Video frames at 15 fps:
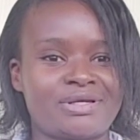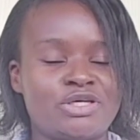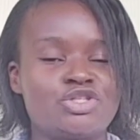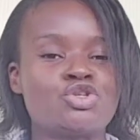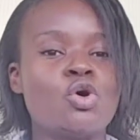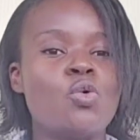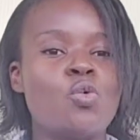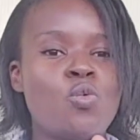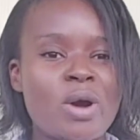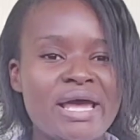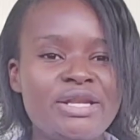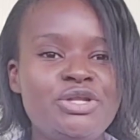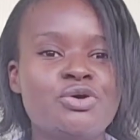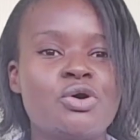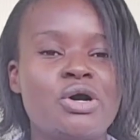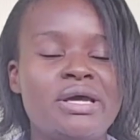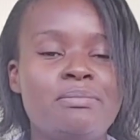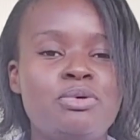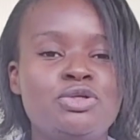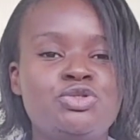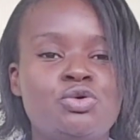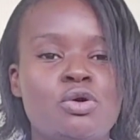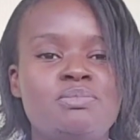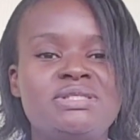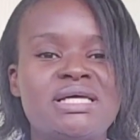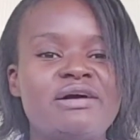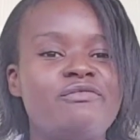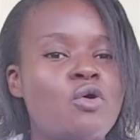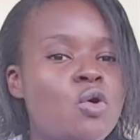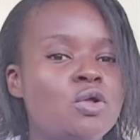So when you're able to
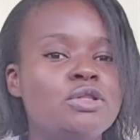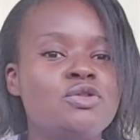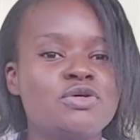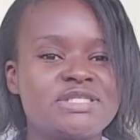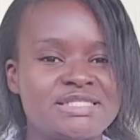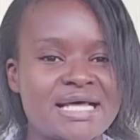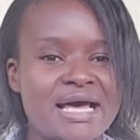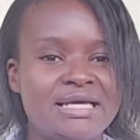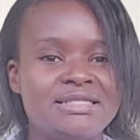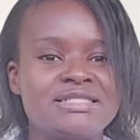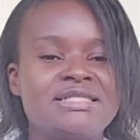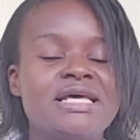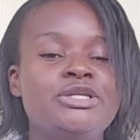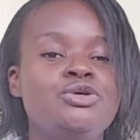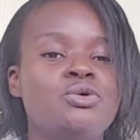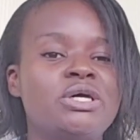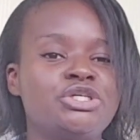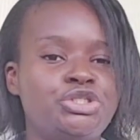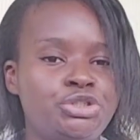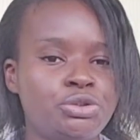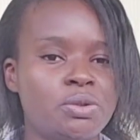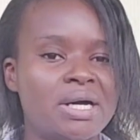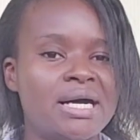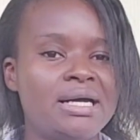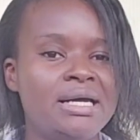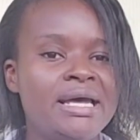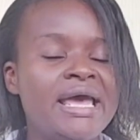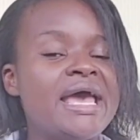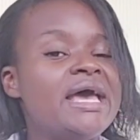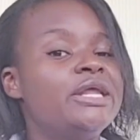observe all those signs, then you are sure.
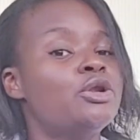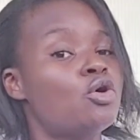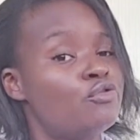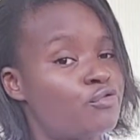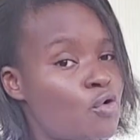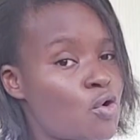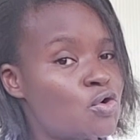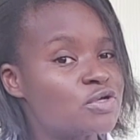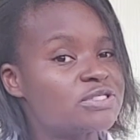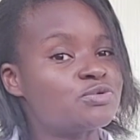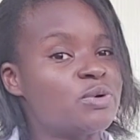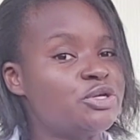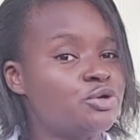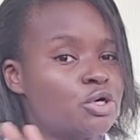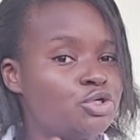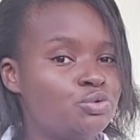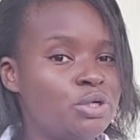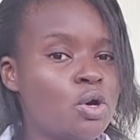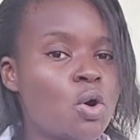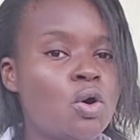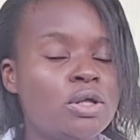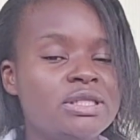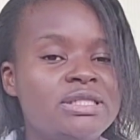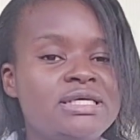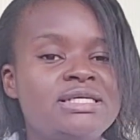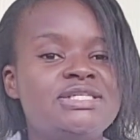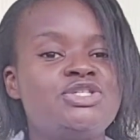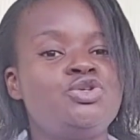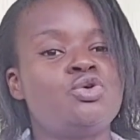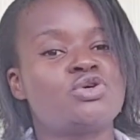And of course, when you're doing all
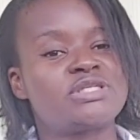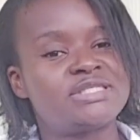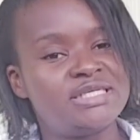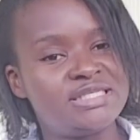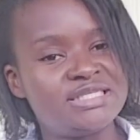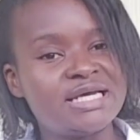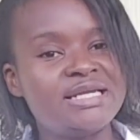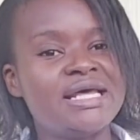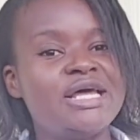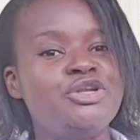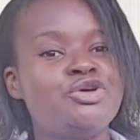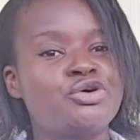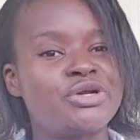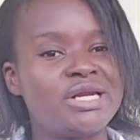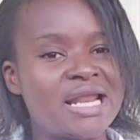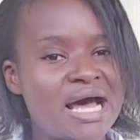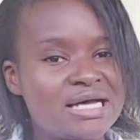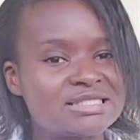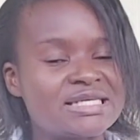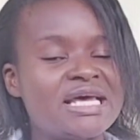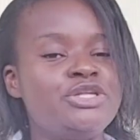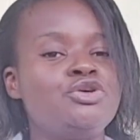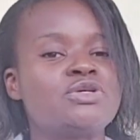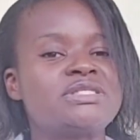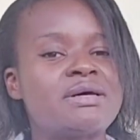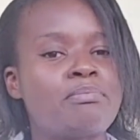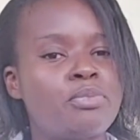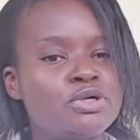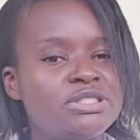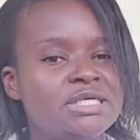these, you're seated and you're relaxed and you're
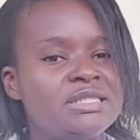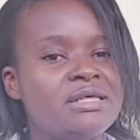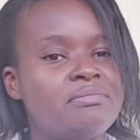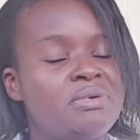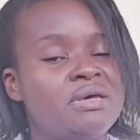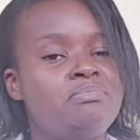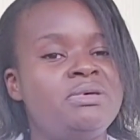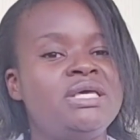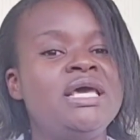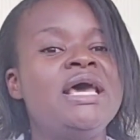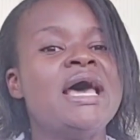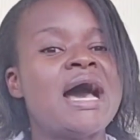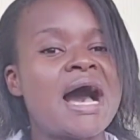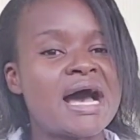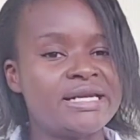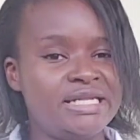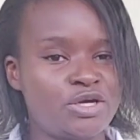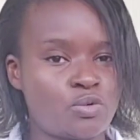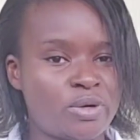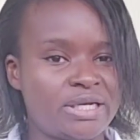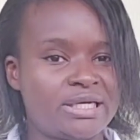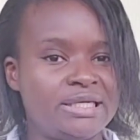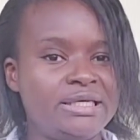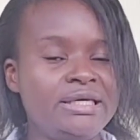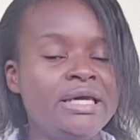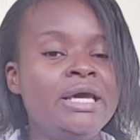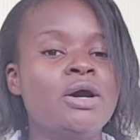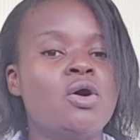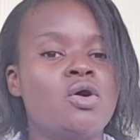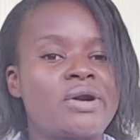supporting the baby
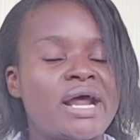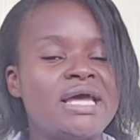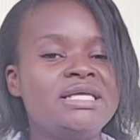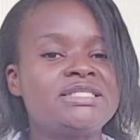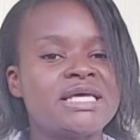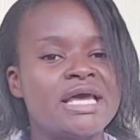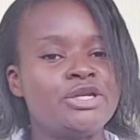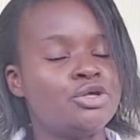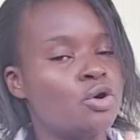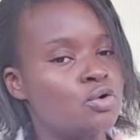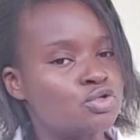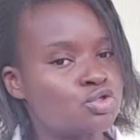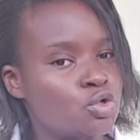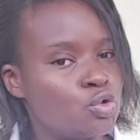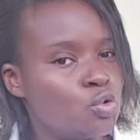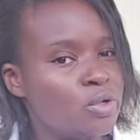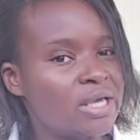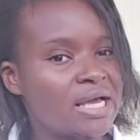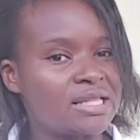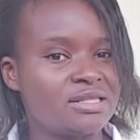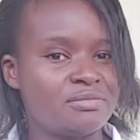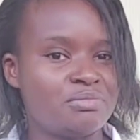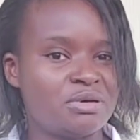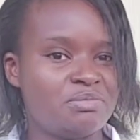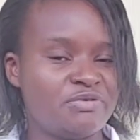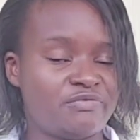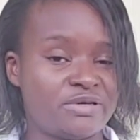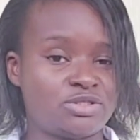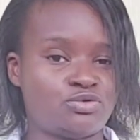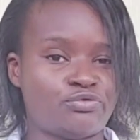adequately, all right? And you're also looking at the baby
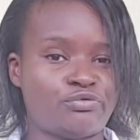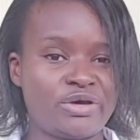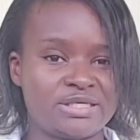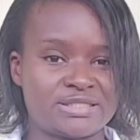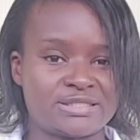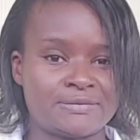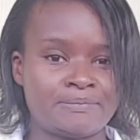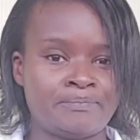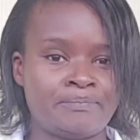face to face.